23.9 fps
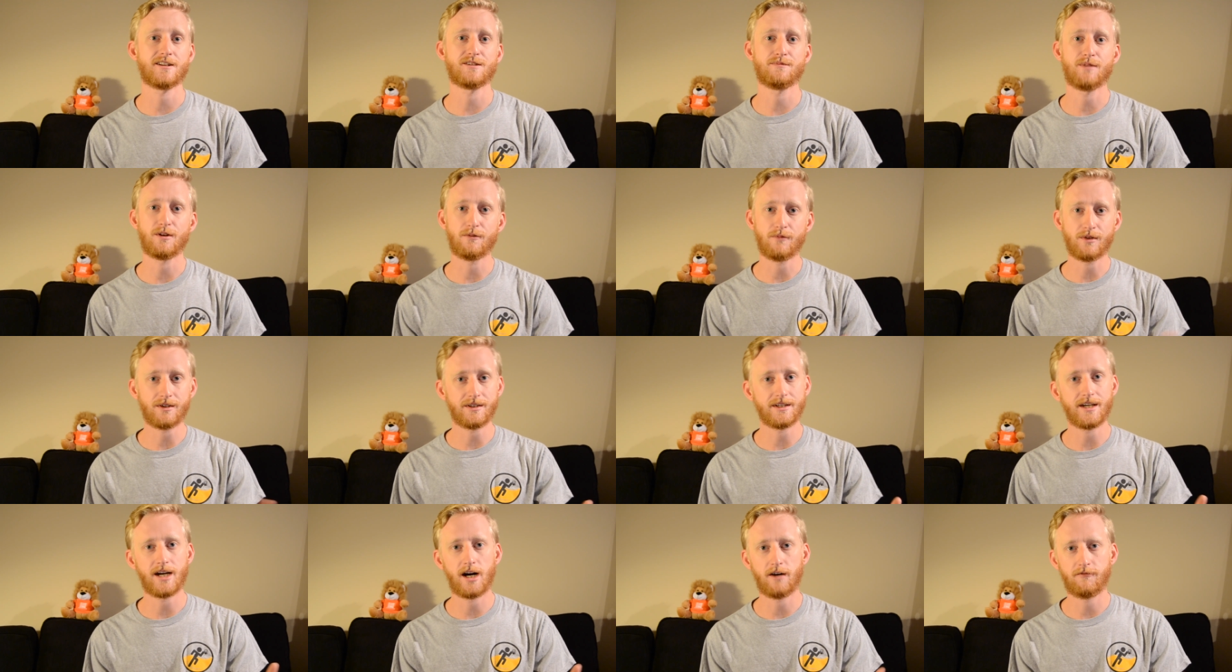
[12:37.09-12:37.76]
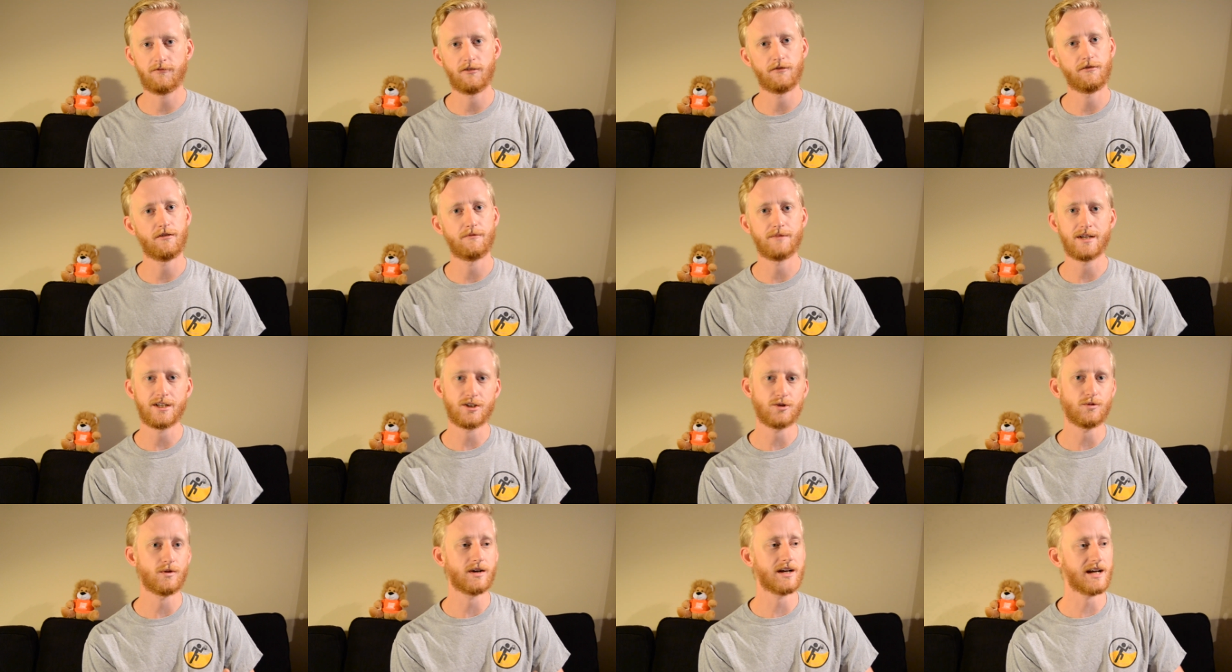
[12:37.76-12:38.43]
It's been really helpful for
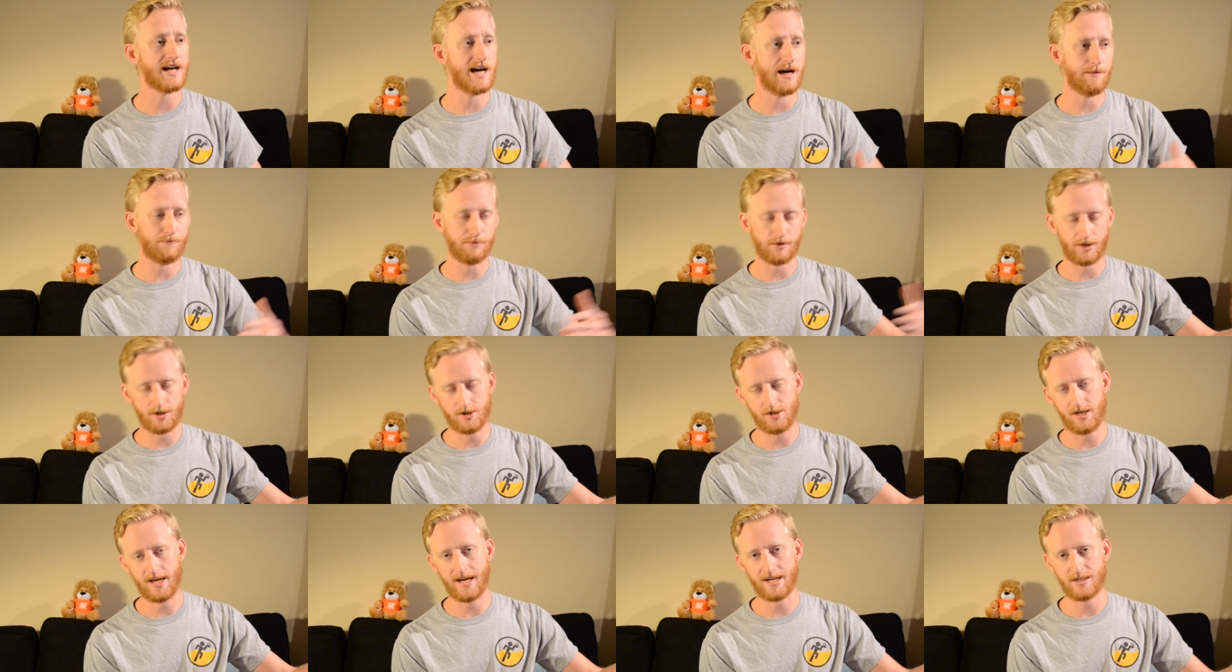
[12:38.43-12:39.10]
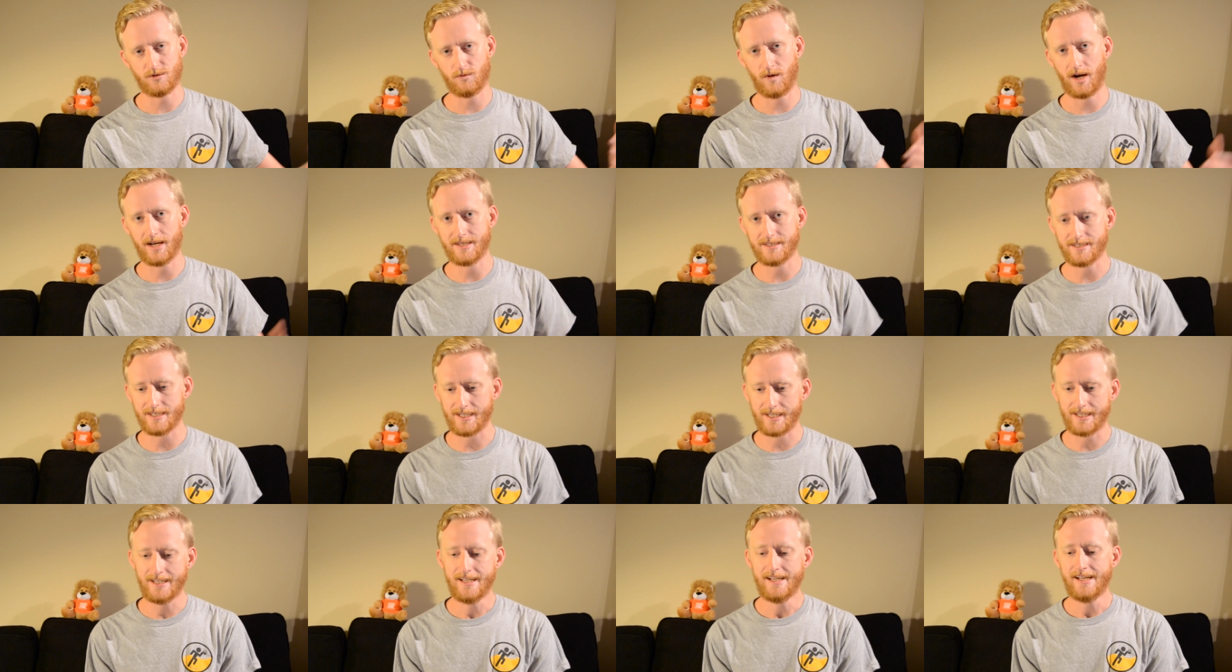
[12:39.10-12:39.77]
me to accomplish
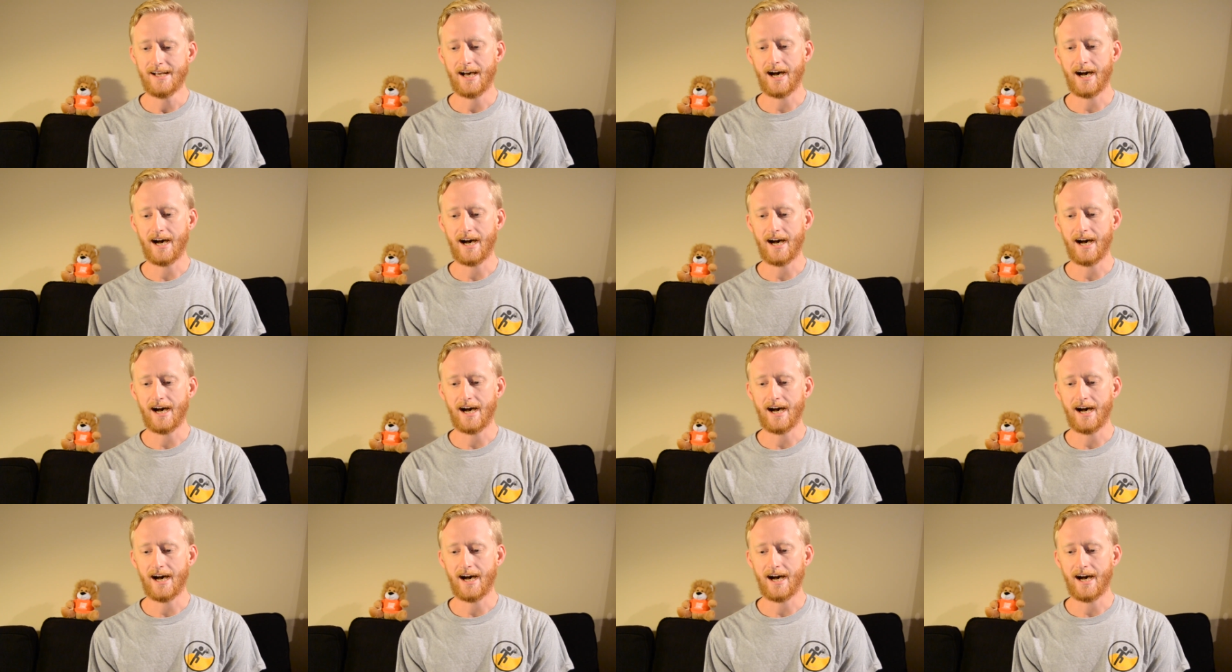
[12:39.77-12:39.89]
XYZ.